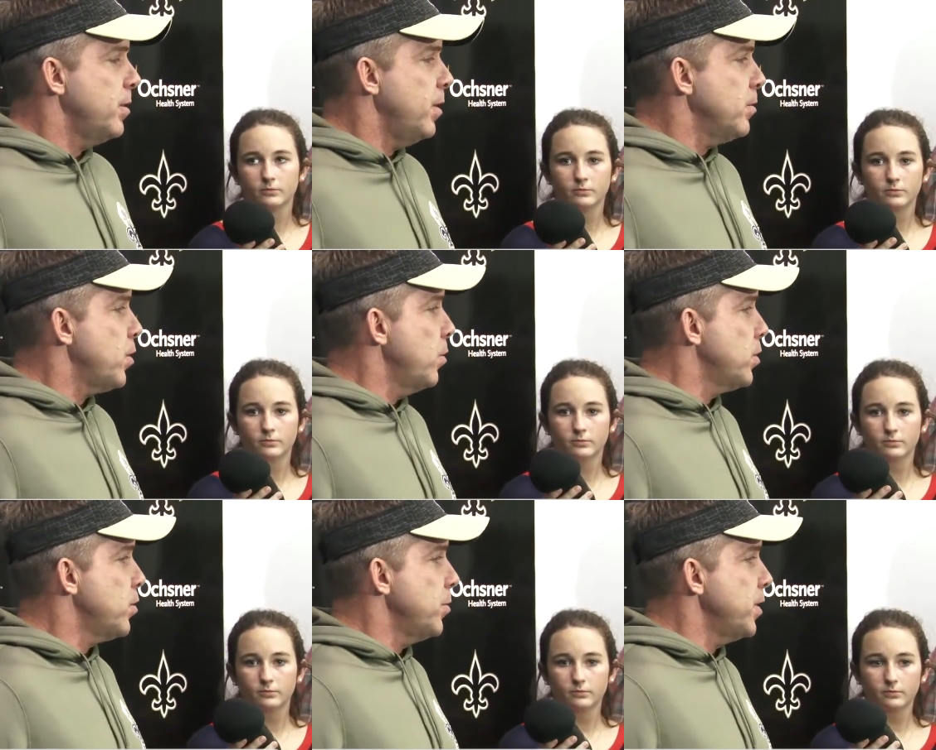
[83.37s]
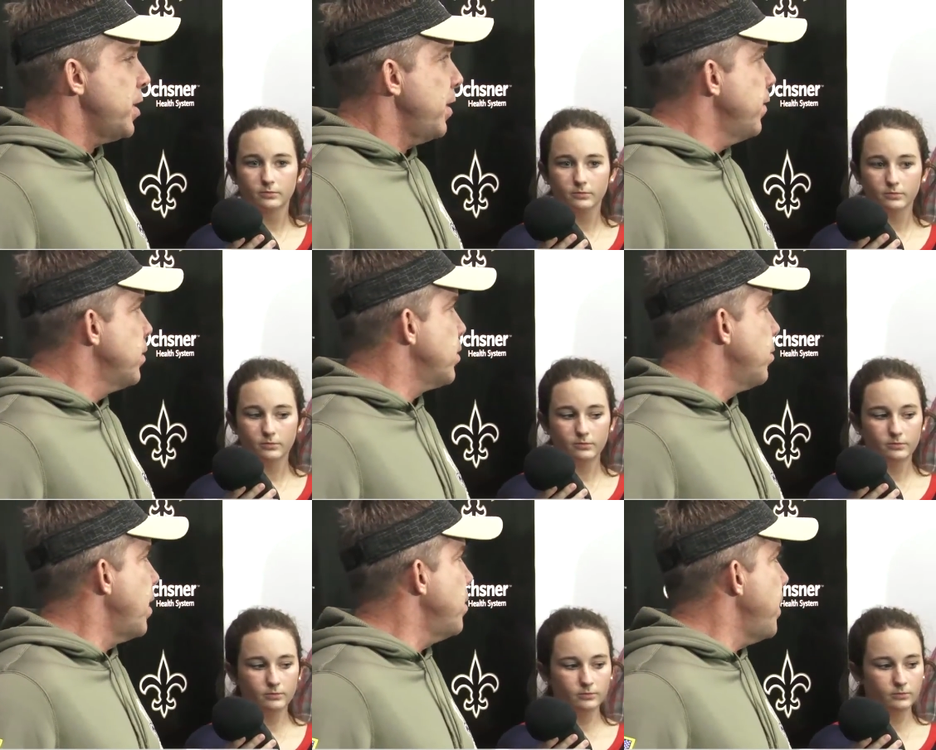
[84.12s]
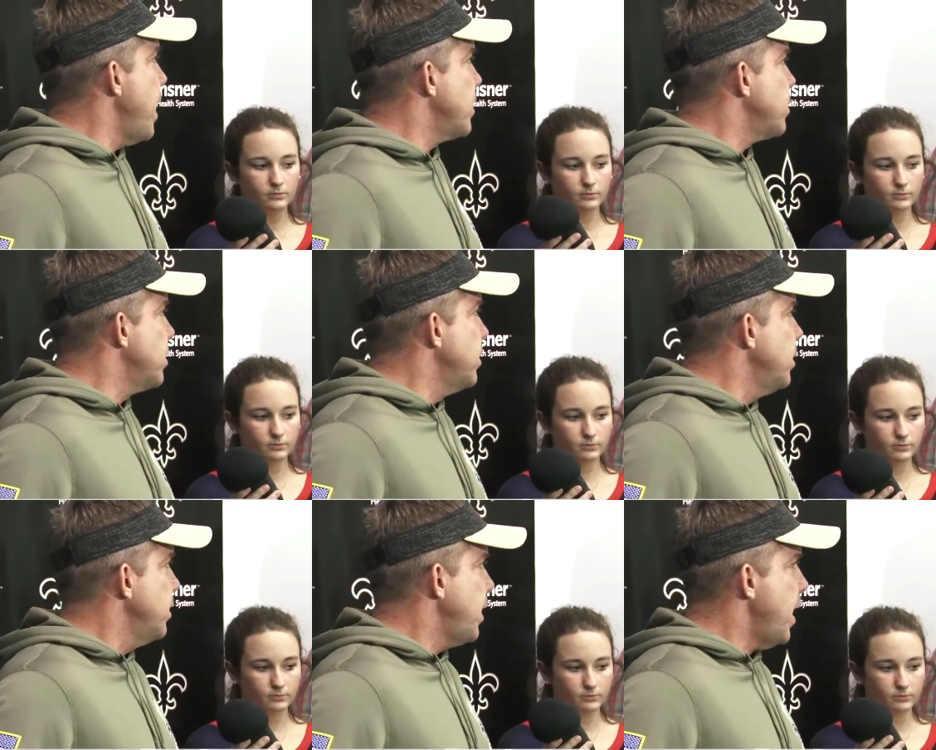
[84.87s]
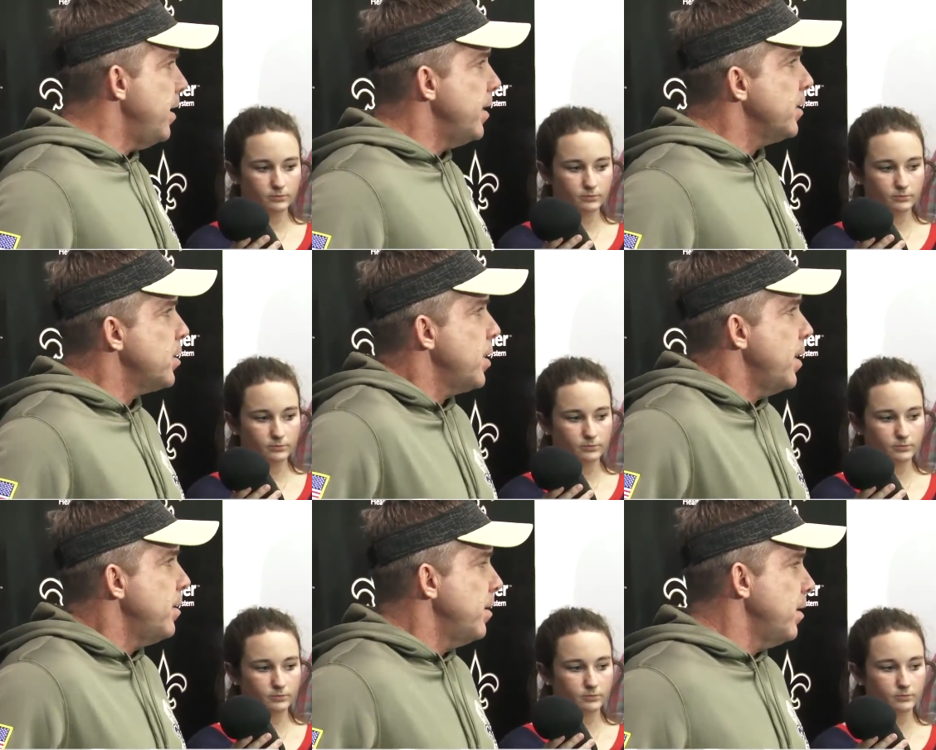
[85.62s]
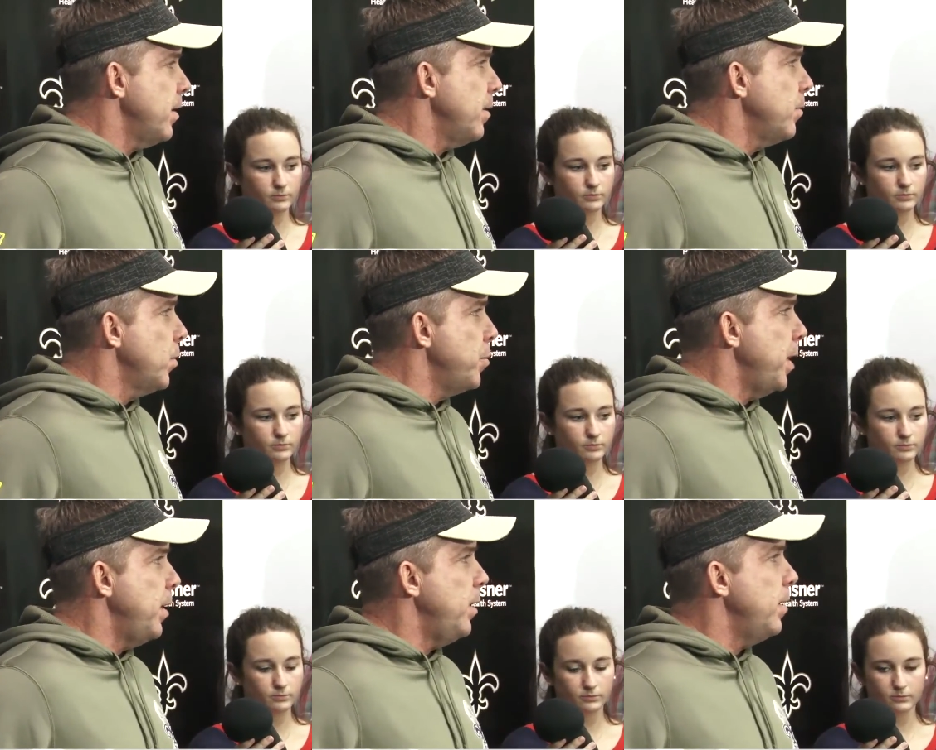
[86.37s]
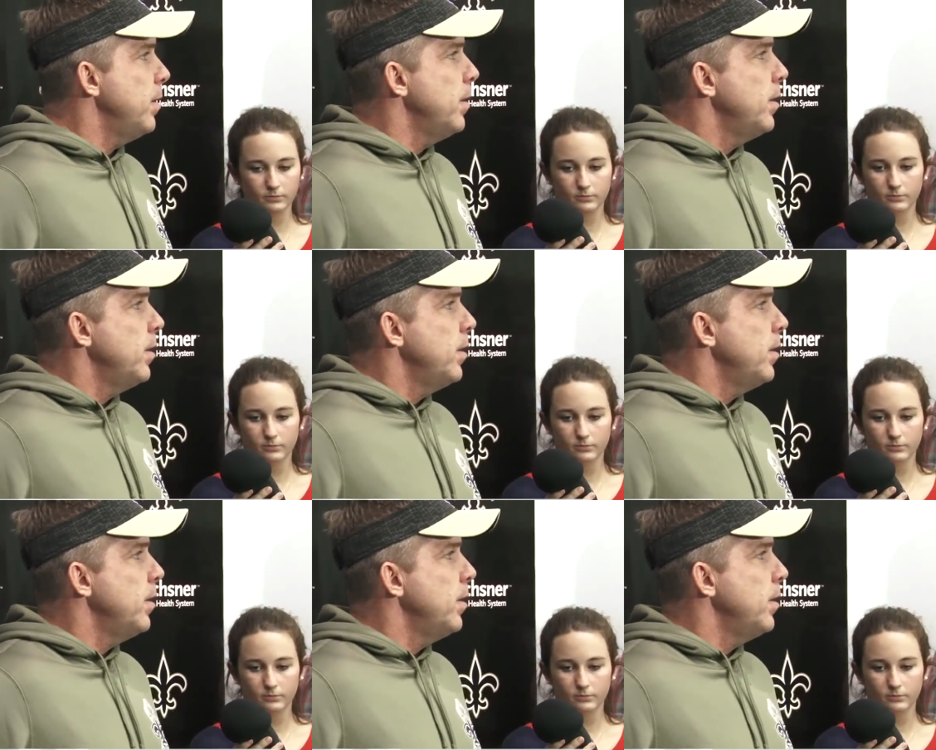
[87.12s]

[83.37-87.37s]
Speaker 1: You know, so it's the receivers, the running backs, candidates that uh, would be